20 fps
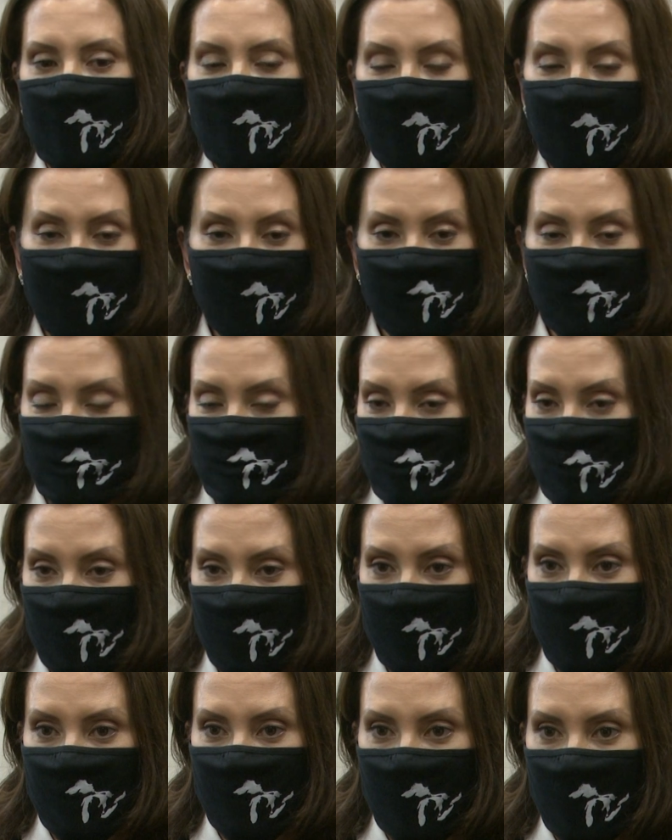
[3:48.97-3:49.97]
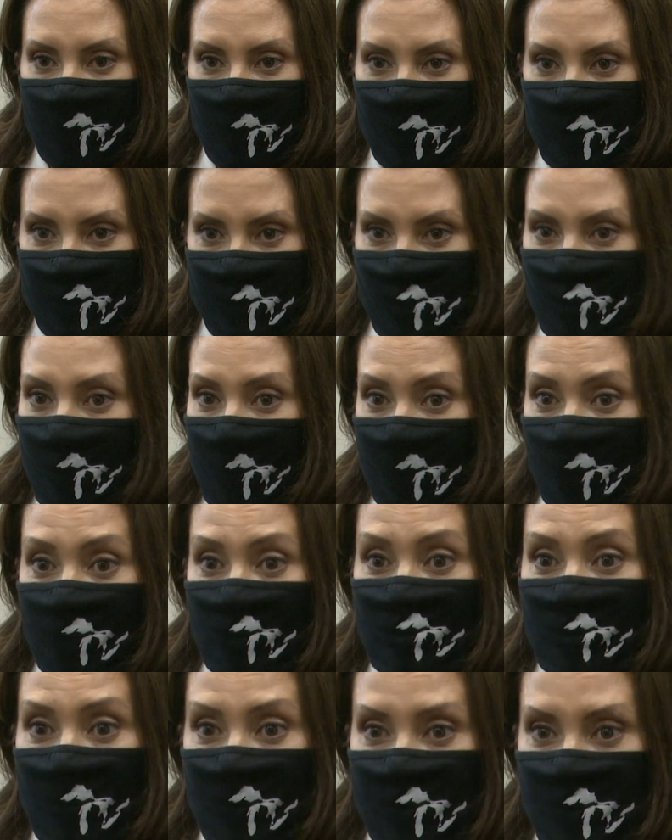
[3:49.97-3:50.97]
I believe that it's a matter
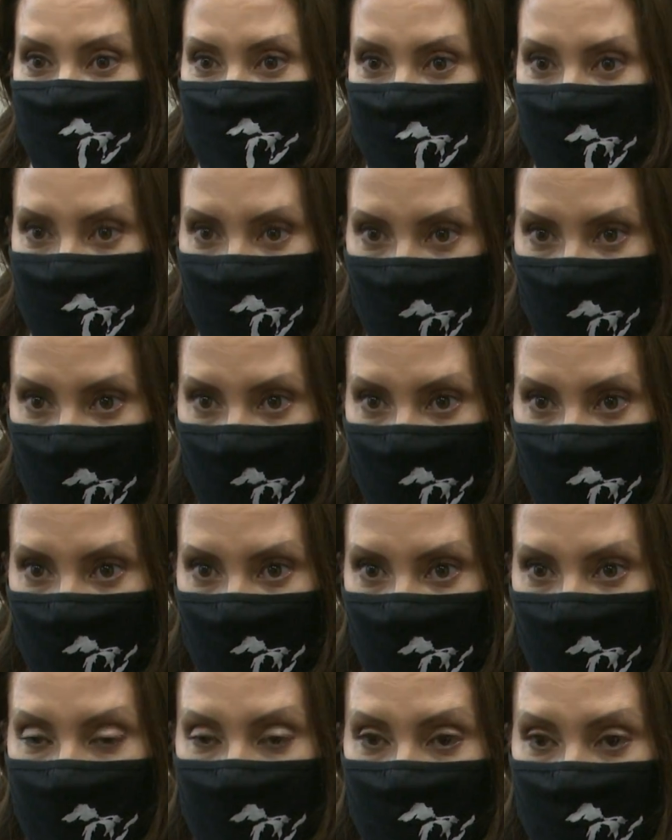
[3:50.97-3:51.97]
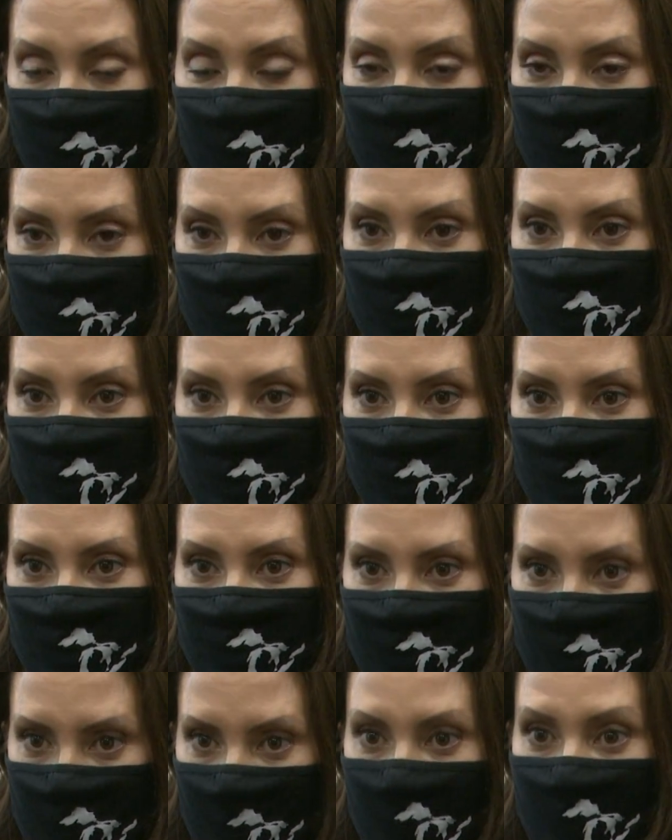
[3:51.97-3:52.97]
of months before we're able to
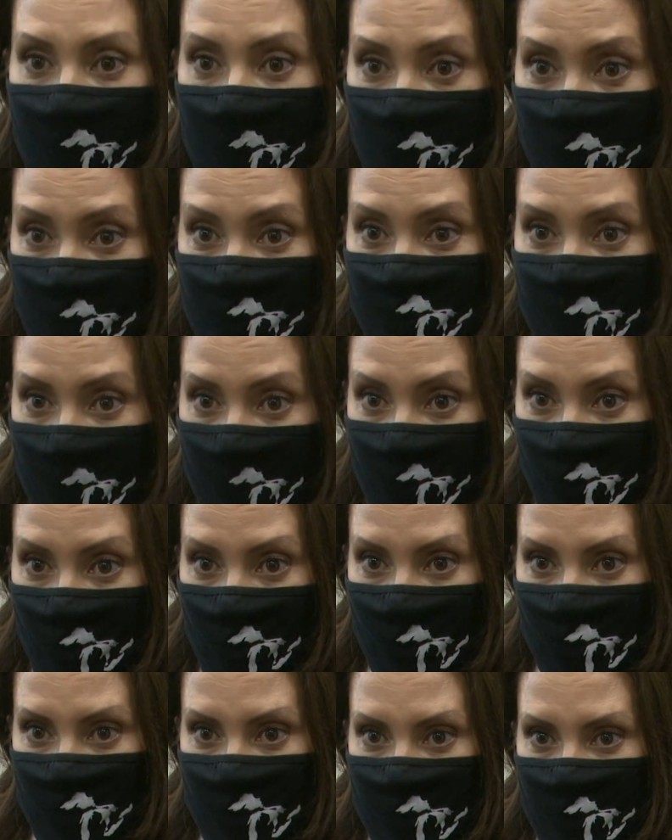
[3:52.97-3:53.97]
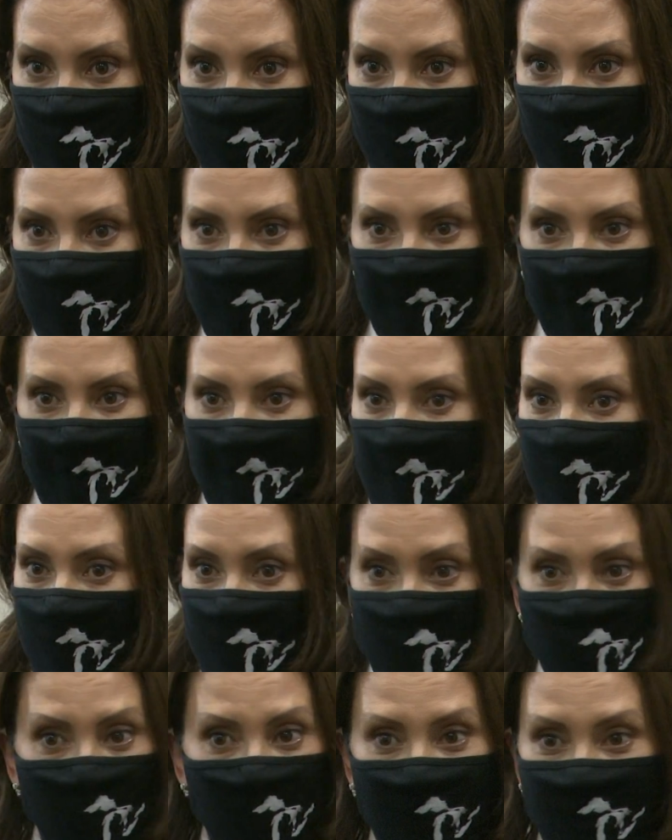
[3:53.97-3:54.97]
come out of the state of emergency.
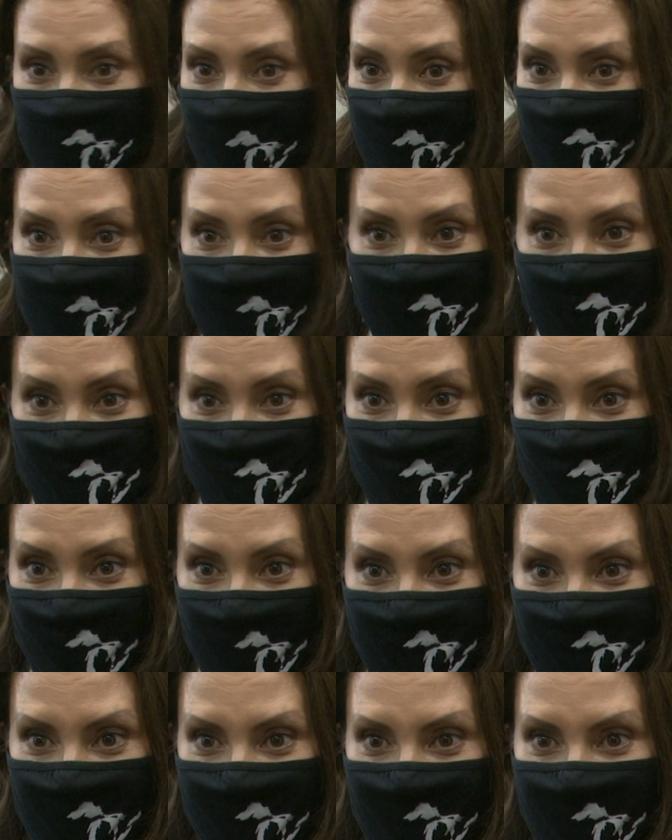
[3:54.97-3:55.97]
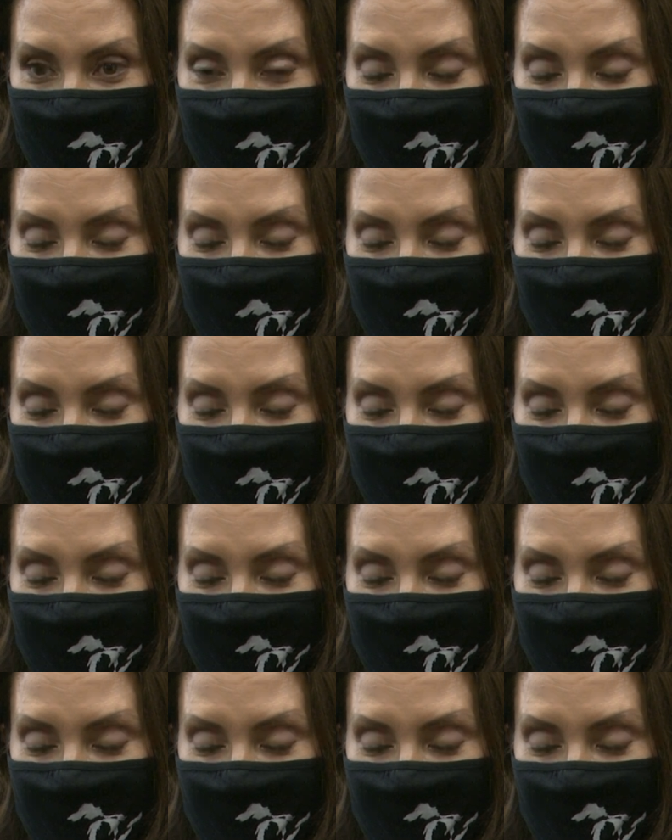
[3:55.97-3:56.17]
This will not last forever.